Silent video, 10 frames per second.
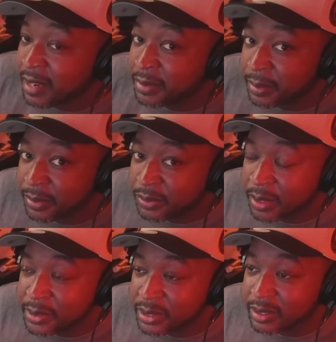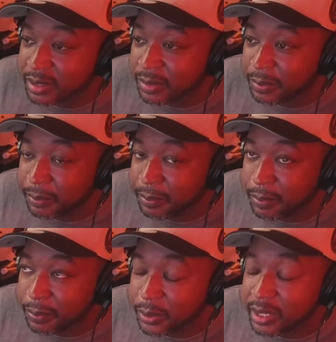the performance
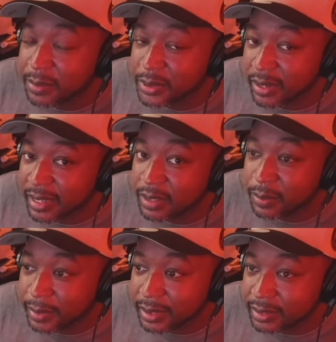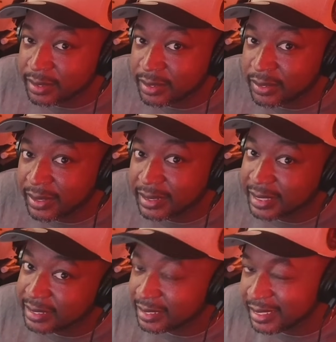preamps are hit or miss. Right, they
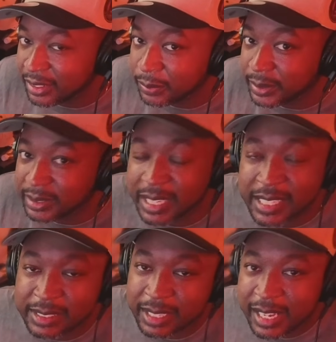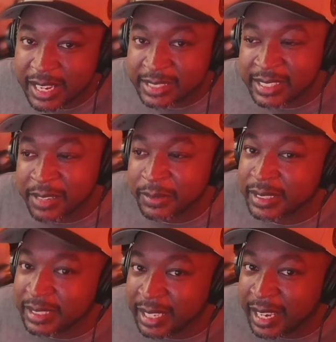just hit or miss, and it's not
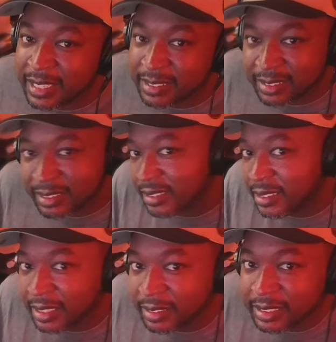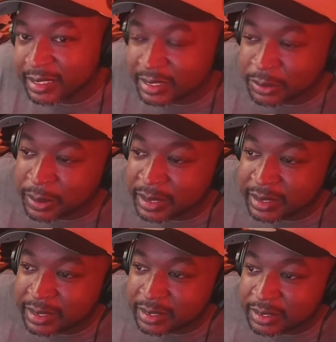really Yaz. It's just what it
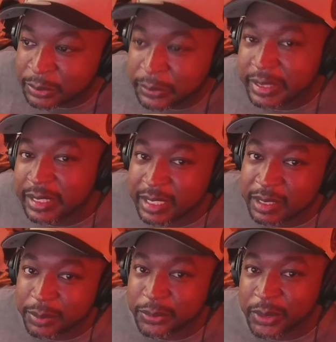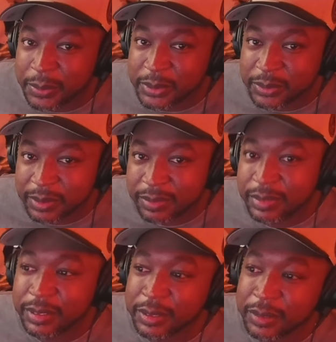is. You really get the performance for the
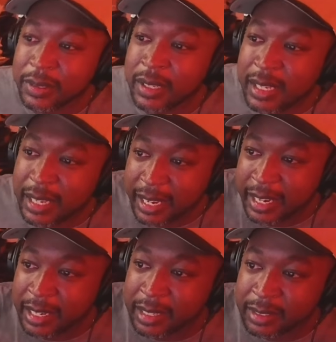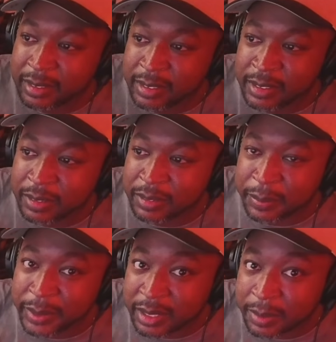feel and the
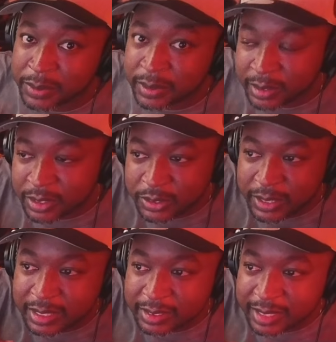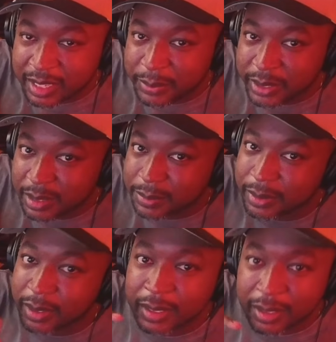pickups. As long as you got the stop pickups,
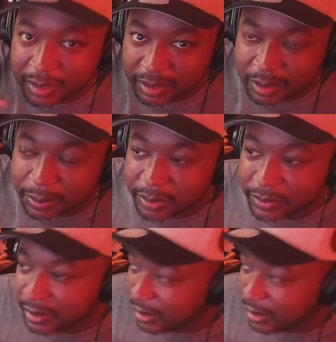You're perfect.